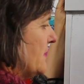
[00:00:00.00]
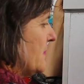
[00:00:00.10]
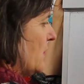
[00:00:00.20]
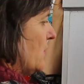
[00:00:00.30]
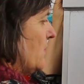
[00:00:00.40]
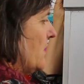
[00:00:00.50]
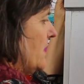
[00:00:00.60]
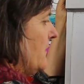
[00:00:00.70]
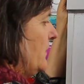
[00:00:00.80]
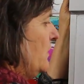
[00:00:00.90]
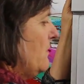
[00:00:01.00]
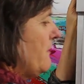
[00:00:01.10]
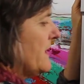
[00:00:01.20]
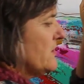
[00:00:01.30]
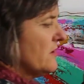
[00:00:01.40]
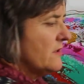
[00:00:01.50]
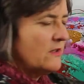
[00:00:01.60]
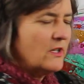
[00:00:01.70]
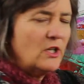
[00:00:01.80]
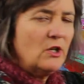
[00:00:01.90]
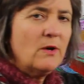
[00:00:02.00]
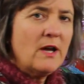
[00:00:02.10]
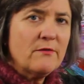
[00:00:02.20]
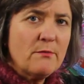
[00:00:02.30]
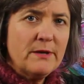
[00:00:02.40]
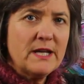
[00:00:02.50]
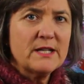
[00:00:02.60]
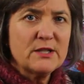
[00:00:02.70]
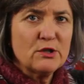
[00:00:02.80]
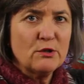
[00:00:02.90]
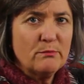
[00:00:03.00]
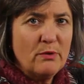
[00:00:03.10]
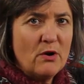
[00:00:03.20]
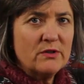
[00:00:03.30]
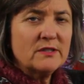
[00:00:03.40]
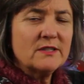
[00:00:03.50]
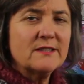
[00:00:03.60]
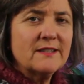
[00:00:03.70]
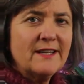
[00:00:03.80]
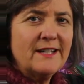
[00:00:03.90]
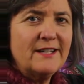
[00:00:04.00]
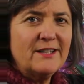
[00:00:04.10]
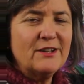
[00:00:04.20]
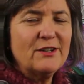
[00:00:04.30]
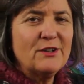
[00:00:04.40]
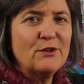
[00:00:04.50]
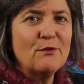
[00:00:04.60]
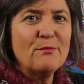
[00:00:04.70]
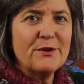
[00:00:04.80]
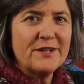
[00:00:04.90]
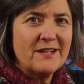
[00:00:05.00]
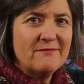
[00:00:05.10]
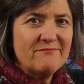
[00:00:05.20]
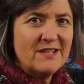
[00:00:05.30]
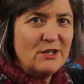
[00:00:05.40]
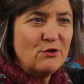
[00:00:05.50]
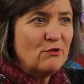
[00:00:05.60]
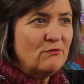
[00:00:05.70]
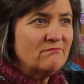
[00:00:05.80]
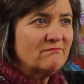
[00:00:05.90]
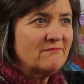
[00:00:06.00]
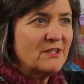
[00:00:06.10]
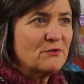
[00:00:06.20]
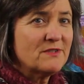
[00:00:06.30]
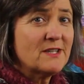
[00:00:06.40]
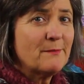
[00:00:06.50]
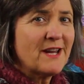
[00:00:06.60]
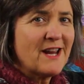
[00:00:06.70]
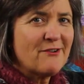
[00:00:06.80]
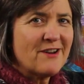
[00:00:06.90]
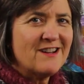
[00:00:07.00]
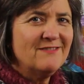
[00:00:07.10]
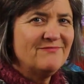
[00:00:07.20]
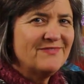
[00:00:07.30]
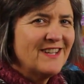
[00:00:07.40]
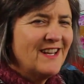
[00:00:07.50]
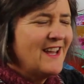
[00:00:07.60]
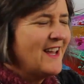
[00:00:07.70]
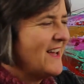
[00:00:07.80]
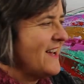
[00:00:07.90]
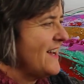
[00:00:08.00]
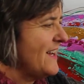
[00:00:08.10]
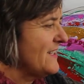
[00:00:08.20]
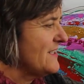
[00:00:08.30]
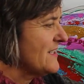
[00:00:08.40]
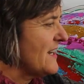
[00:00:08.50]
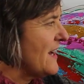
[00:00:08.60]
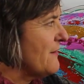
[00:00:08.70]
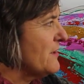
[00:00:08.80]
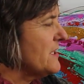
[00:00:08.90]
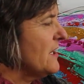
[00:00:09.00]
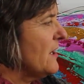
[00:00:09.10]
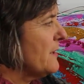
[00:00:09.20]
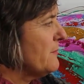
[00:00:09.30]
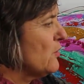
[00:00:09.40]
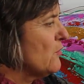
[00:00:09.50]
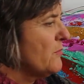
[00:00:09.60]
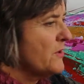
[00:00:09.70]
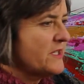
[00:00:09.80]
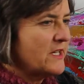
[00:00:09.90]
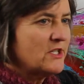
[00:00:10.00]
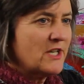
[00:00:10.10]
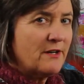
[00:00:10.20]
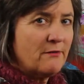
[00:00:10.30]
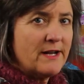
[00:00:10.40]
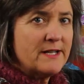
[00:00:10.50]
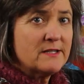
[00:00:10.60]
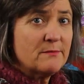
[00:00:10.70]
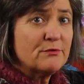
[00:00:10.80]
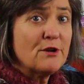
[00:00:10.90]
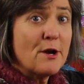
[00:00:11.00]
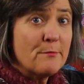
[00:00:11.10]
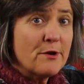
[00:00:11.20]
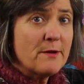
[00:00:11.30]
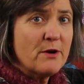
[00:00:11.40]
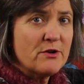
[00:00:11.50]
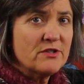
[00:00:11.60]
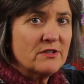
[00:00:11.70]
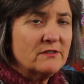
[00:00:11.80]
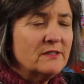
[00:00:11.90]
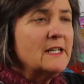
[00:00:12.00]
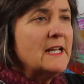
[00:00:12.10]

So if you imagine that you have a big soup pot in your body, in your stomach area, and every time your body generates a primary emotion,